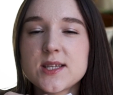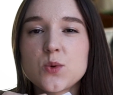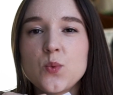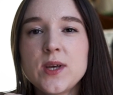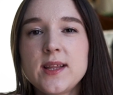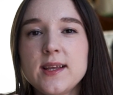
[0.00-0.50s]

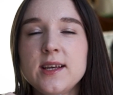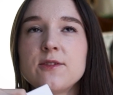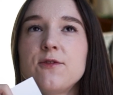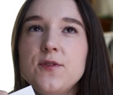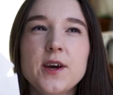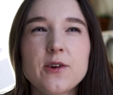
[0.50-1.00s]
sweet,
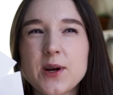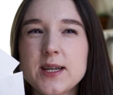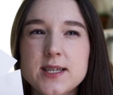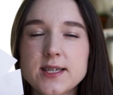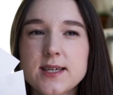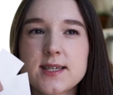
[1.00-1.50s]

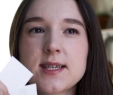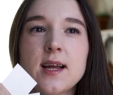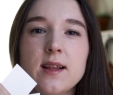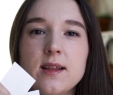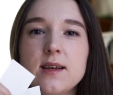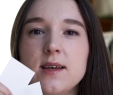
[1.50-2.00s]
invigorating
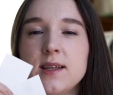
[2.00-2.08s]
scent.